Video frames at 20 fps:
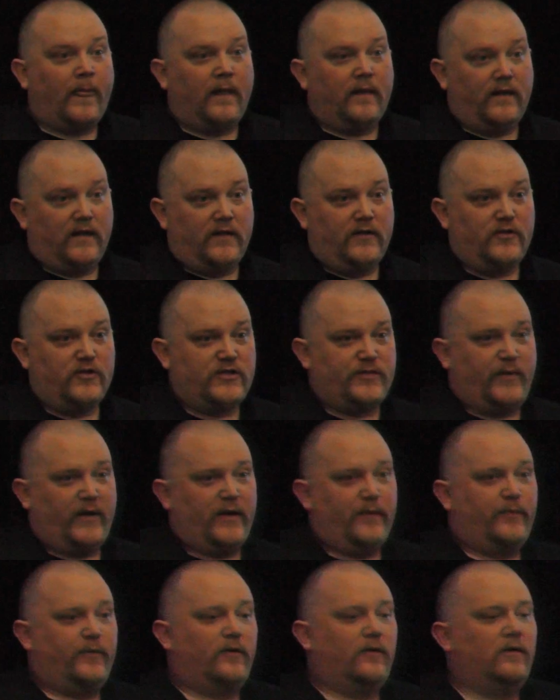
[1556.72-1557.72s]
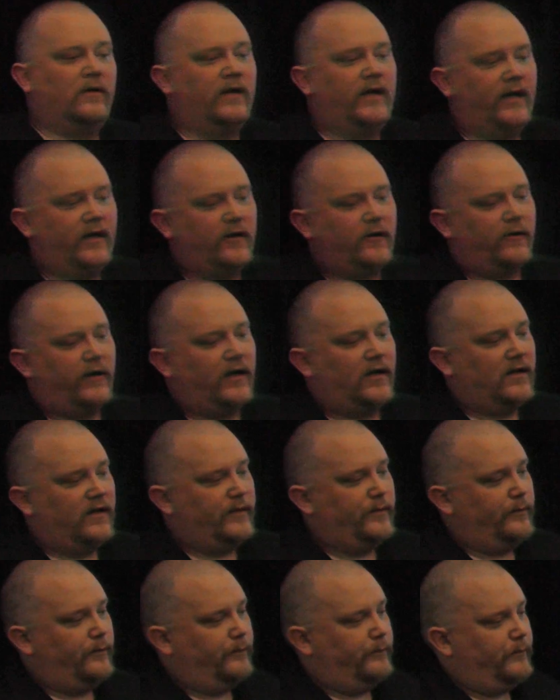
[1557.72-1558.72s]
The newspaper
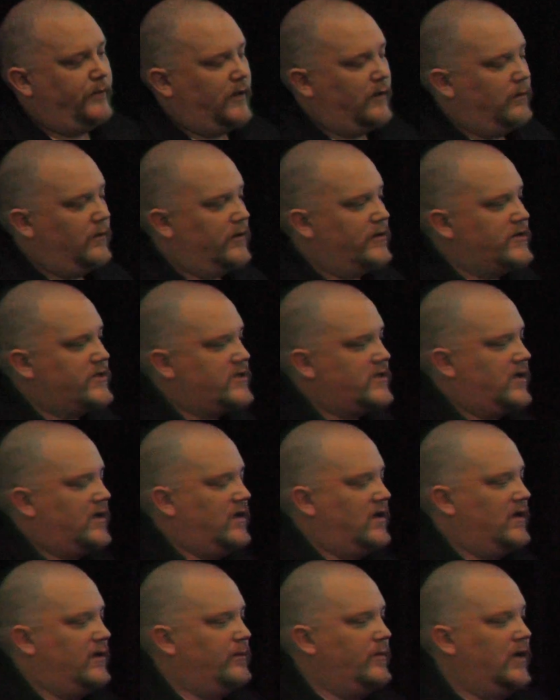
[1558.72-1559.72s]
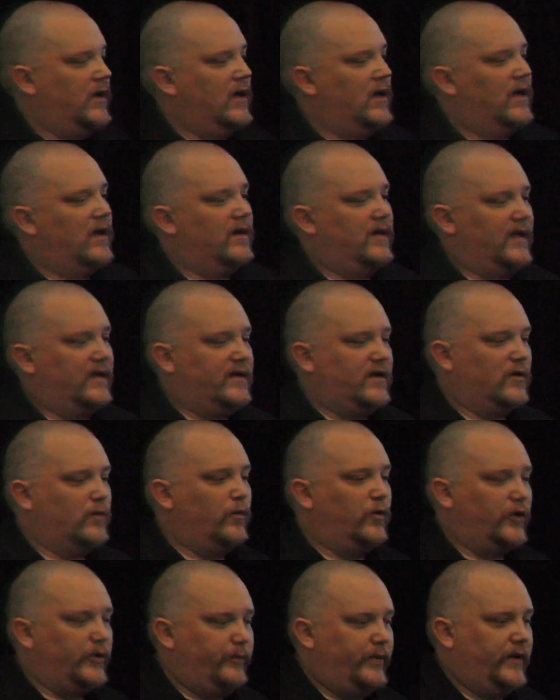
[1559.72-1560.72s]
incorrectly published that there
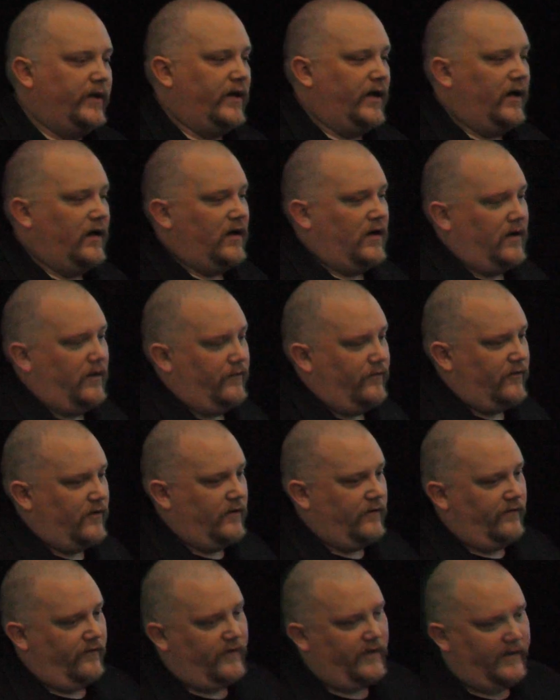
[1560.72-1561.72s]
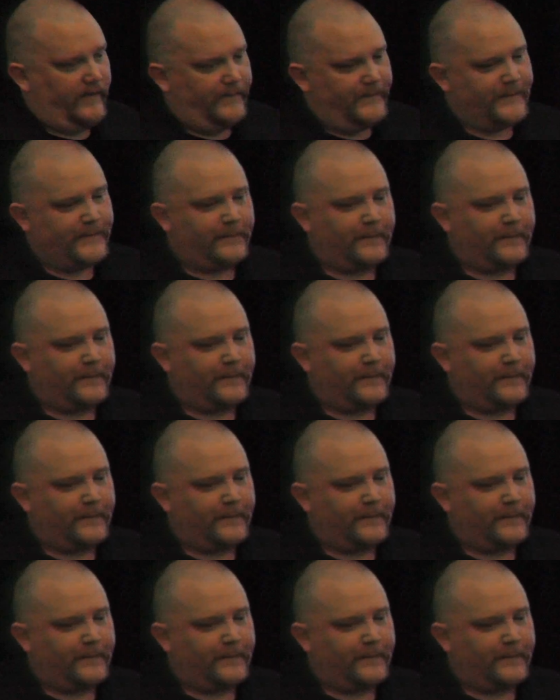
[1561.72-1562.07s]
would be an upfront fee.